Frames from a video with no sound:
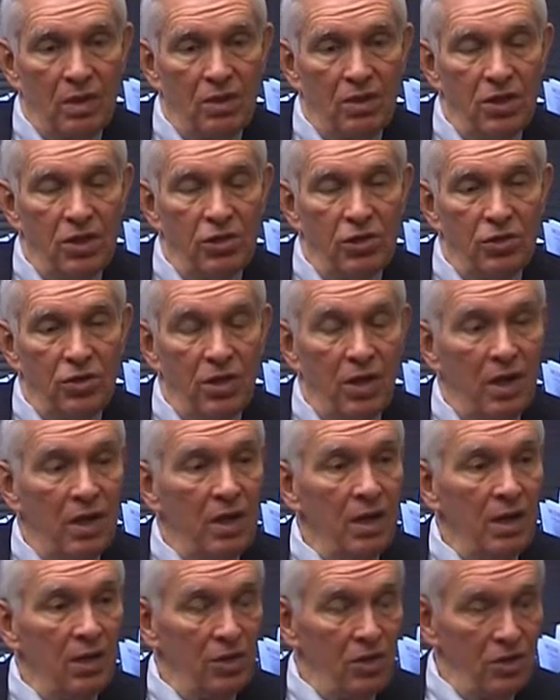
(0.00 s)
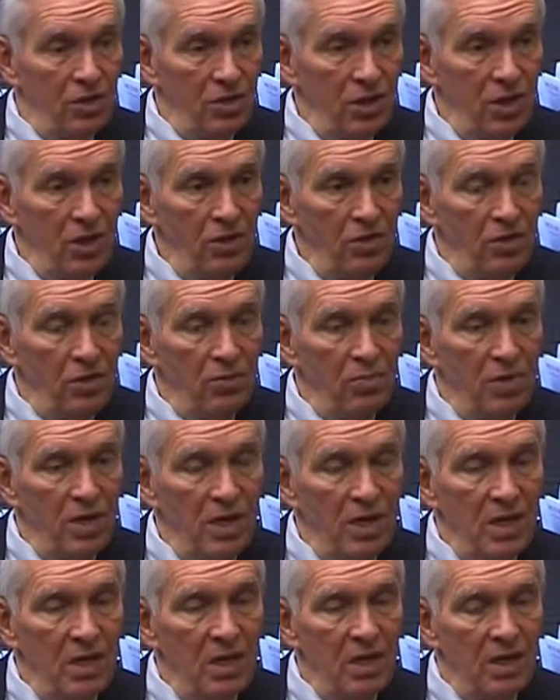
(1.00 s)
teacher there and continue to
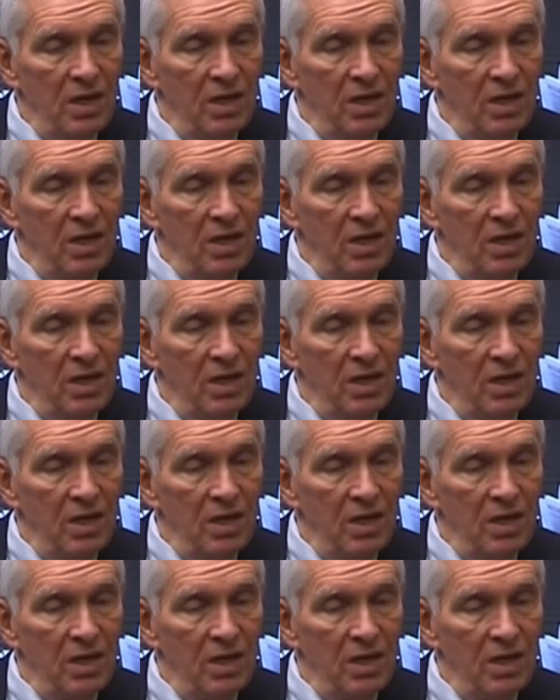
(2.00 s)
be,